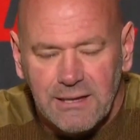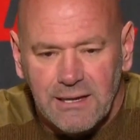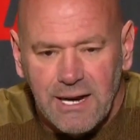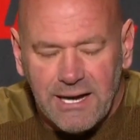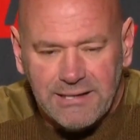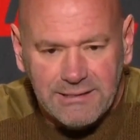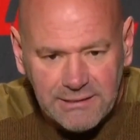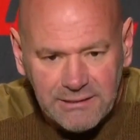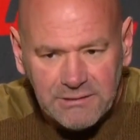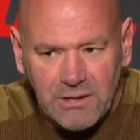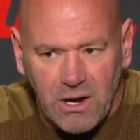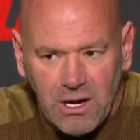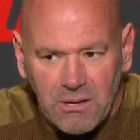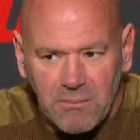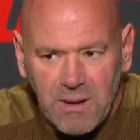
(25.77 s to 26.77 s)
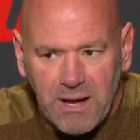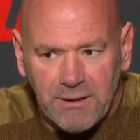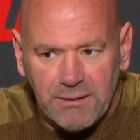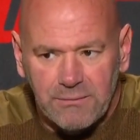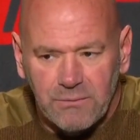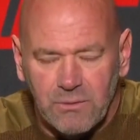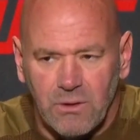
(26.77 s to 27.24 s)
I didn't talk
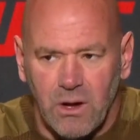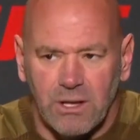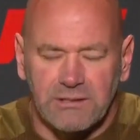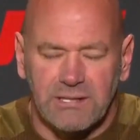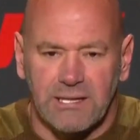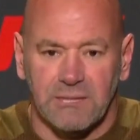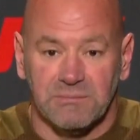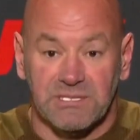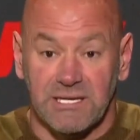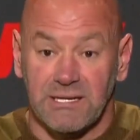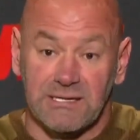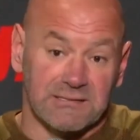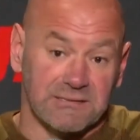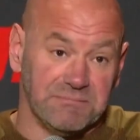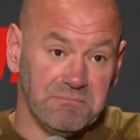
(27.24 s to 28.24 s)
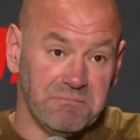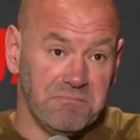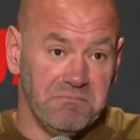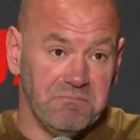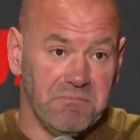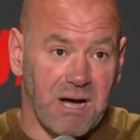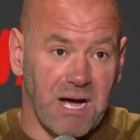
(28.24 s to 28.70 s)
about on TMZ because
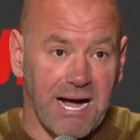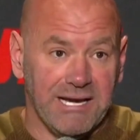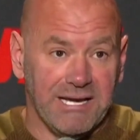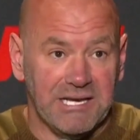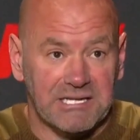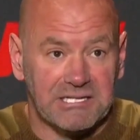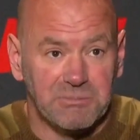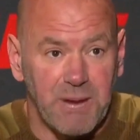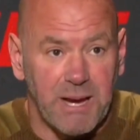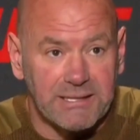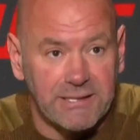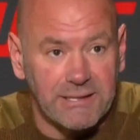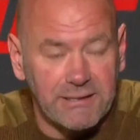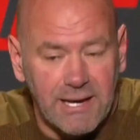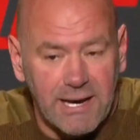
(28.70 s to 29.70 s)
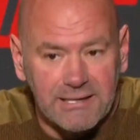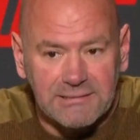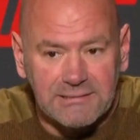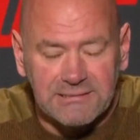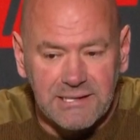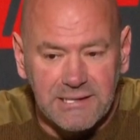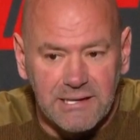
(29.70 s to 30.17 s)
I didn't expect it and I
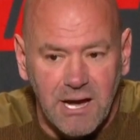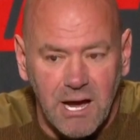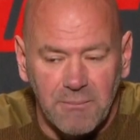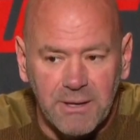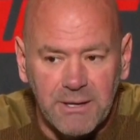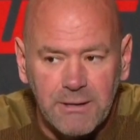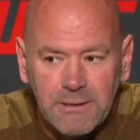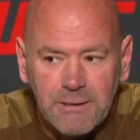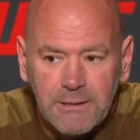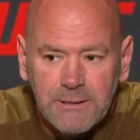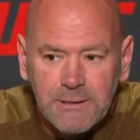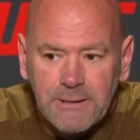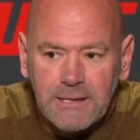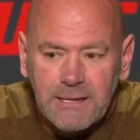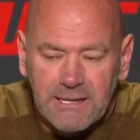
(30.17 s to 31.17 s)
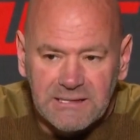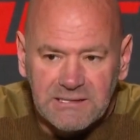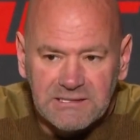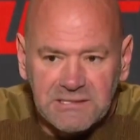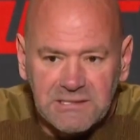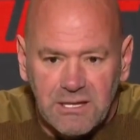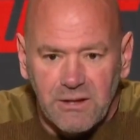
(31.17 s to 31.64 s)
didn't see it coming is